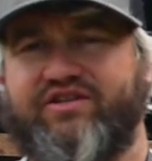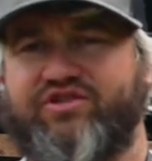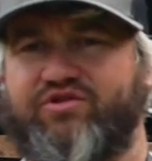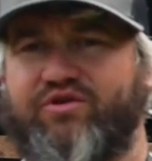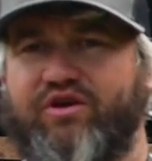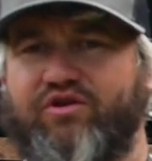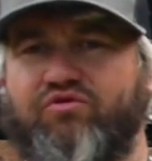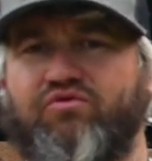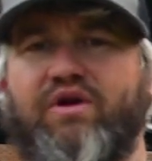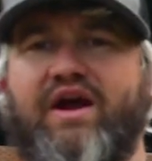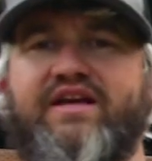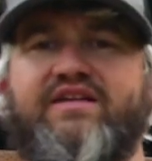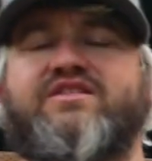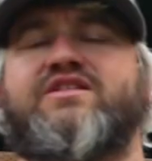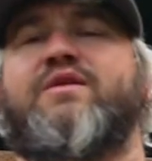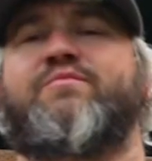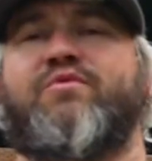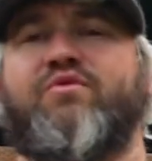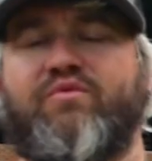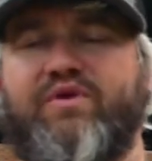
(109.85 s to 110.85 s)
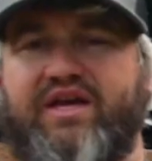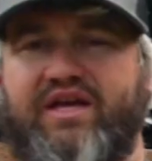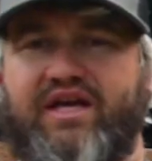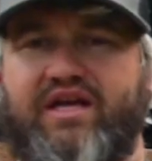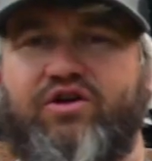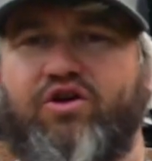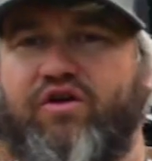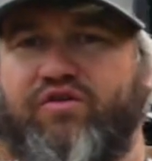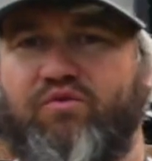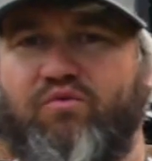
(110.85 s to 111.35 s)
So a great summer
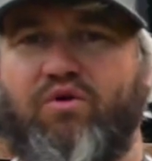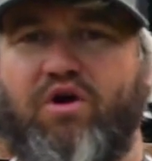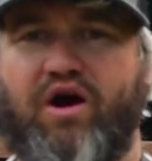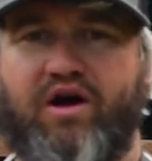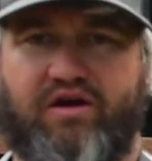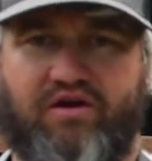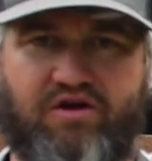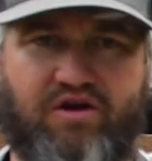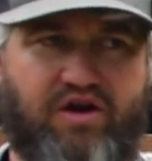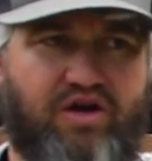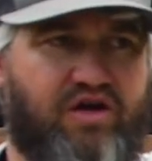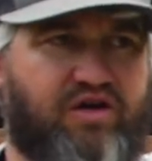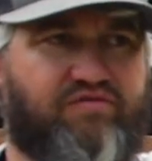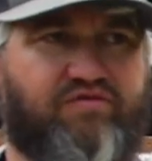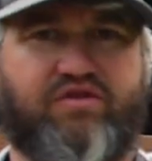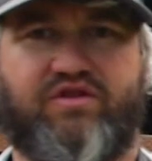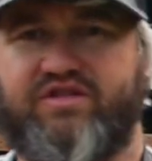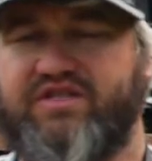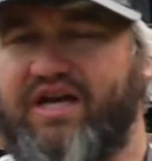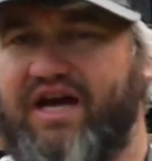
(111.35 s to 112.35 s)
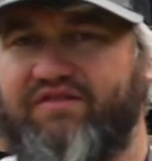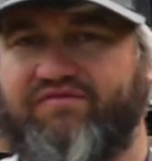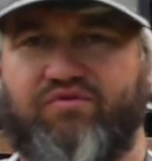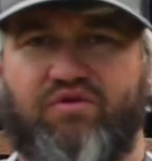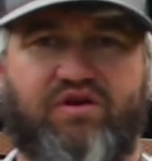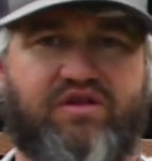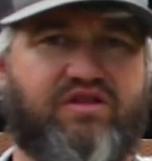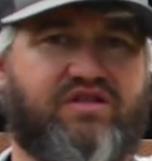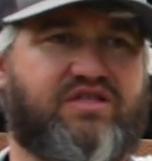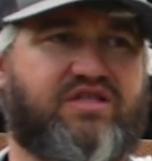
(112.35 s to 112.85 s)
weekend on the water for the South
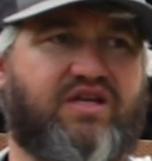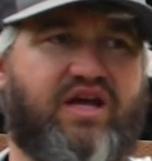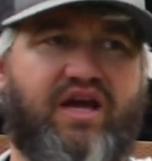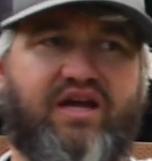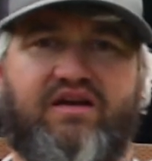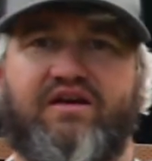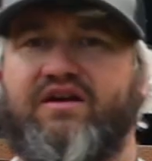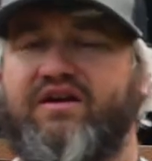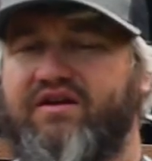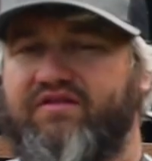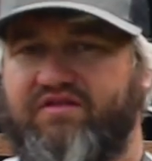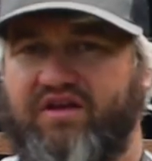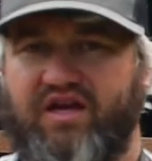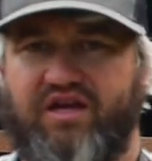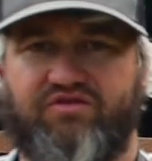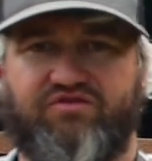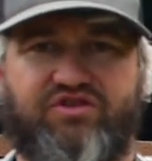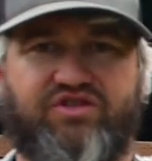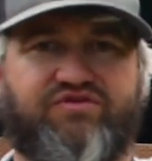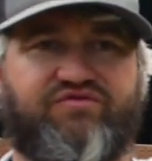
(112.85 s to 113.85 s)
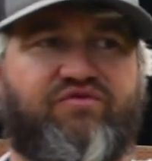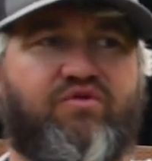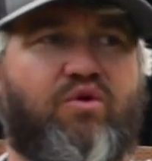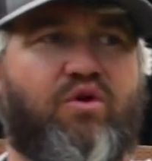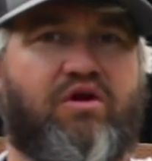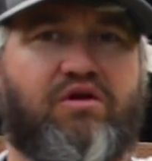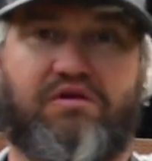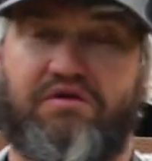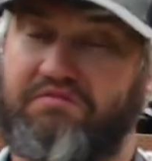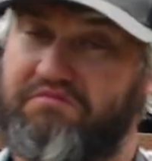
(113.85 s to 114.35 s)
Fork of the Snake, the Henry's
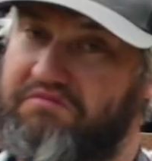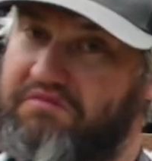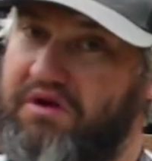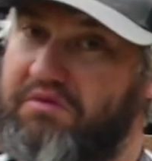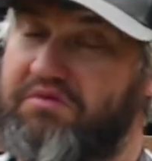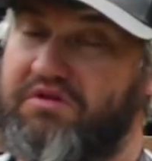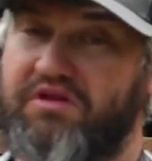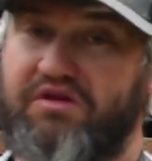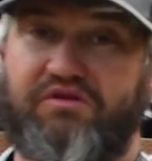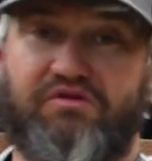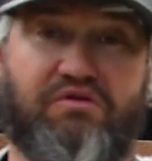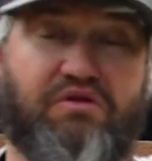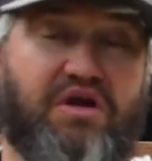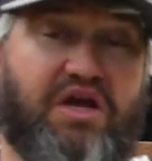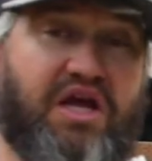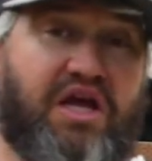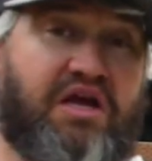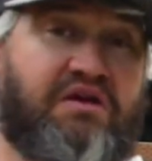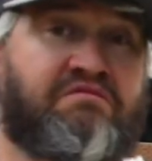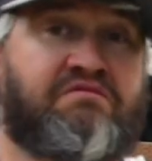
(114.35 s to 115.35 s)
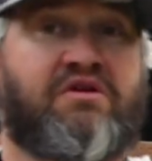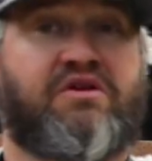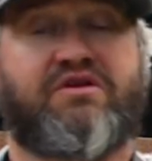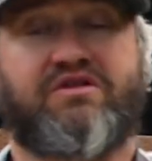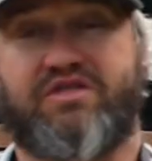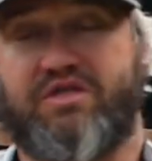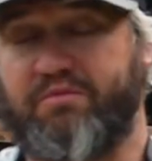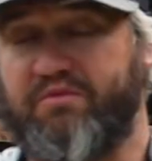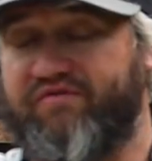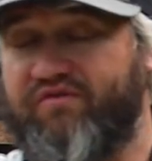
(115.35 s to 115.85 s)
Fork, maybe the Green,
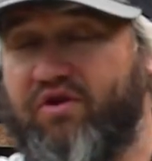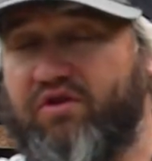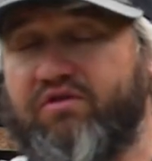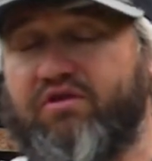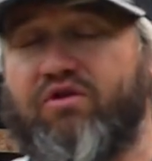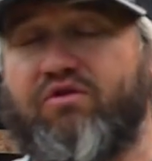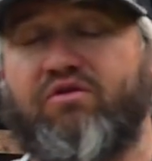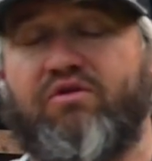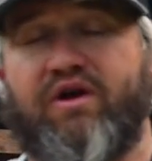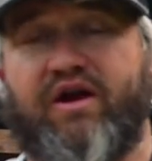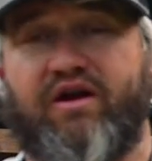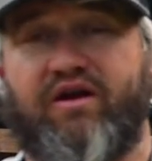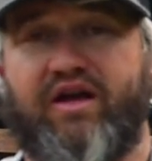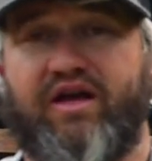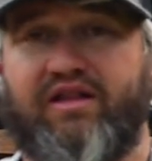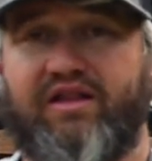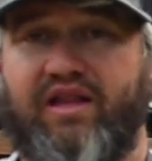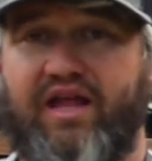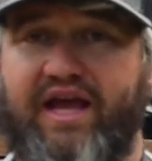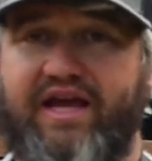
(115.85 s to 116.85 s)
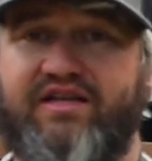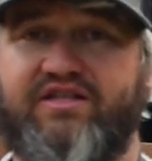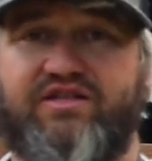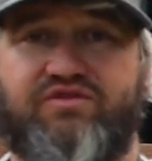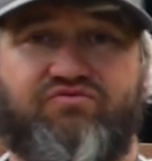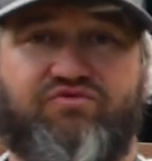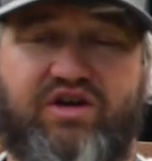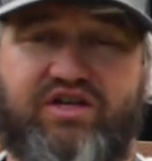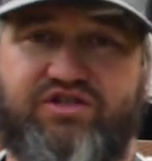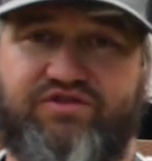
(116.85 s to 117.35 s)
some of our local area lakes
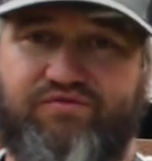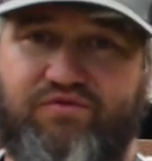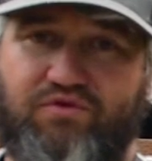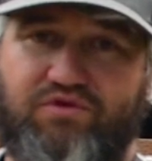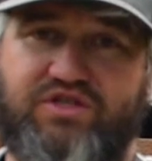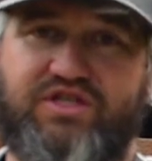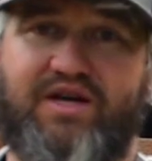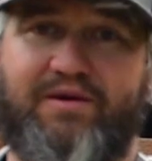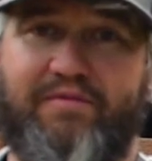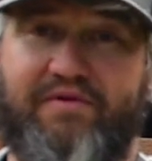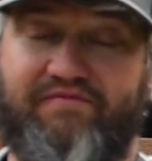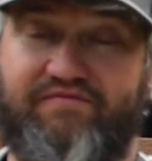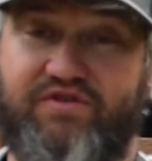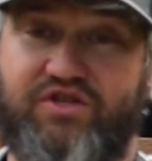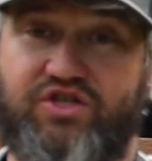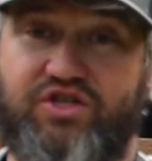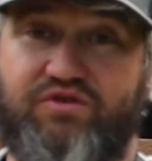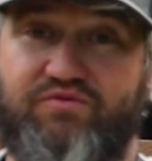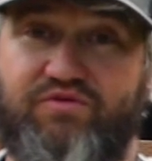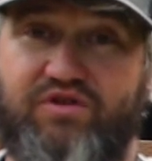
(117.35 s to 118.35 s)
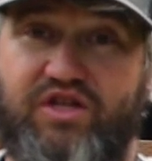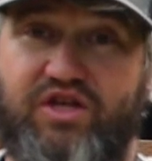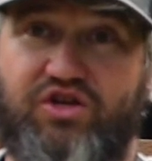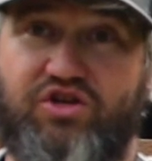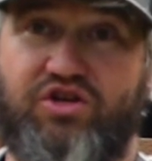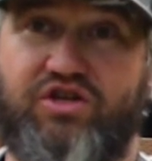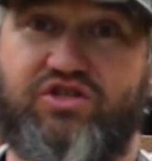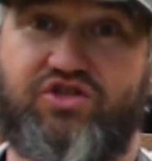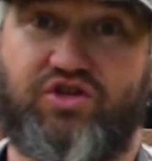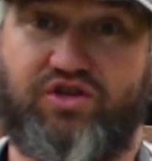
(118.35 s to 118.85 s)
and reservoirs that have been fishing really
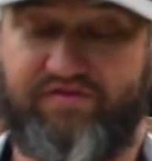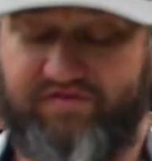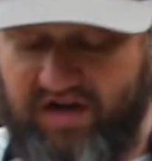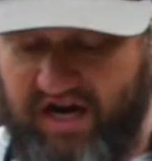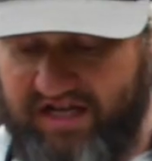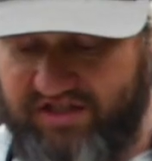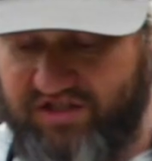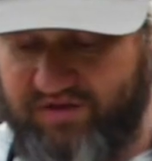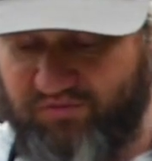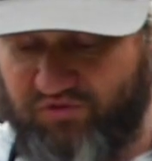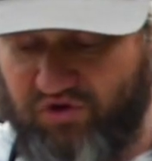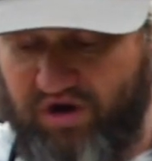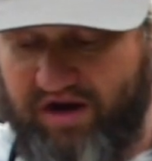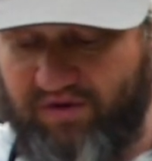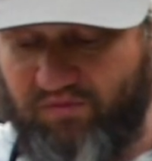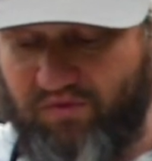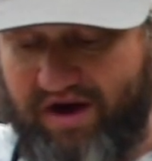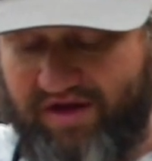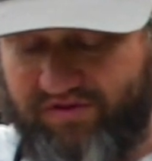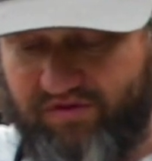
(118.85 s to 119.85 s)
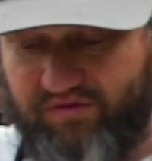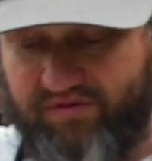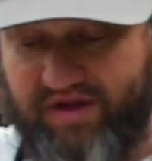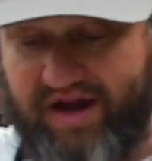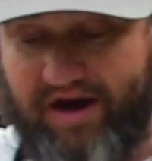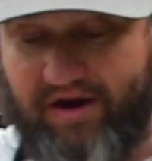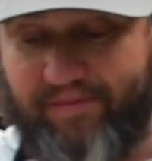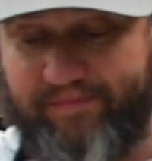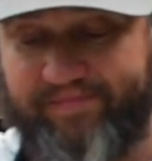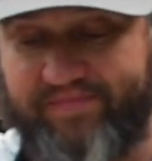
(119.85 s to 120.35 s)
good. So you've got some great weather
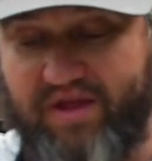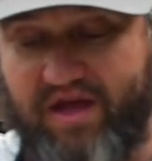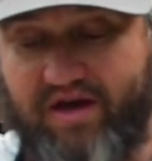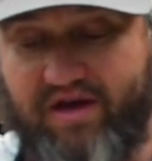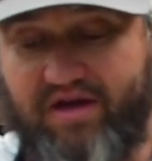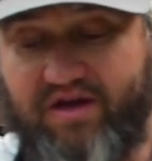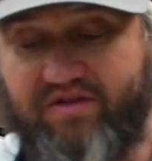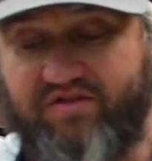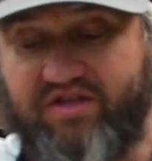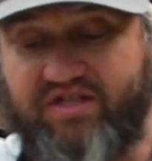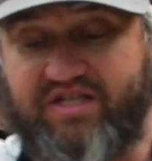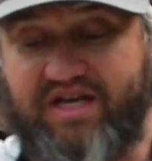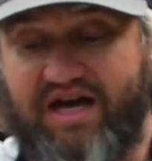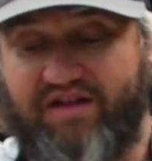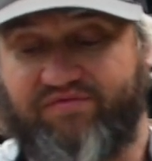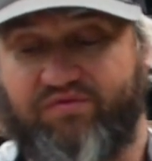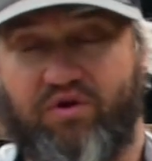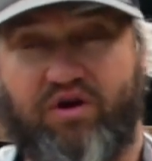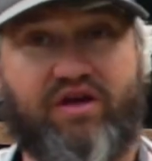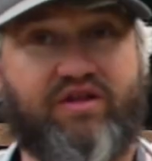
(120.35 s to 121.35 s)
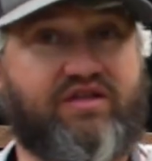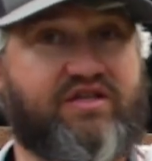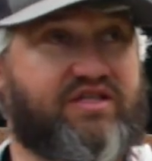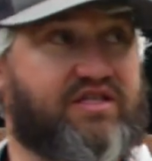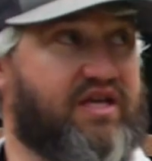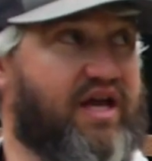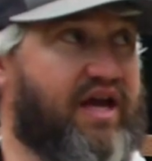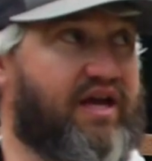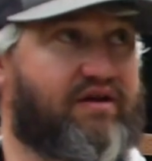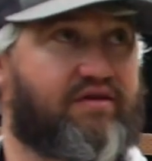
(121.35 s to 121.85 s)
there. The South Fork of the
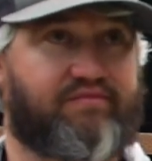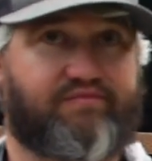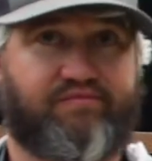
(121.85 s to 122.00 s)
Snake,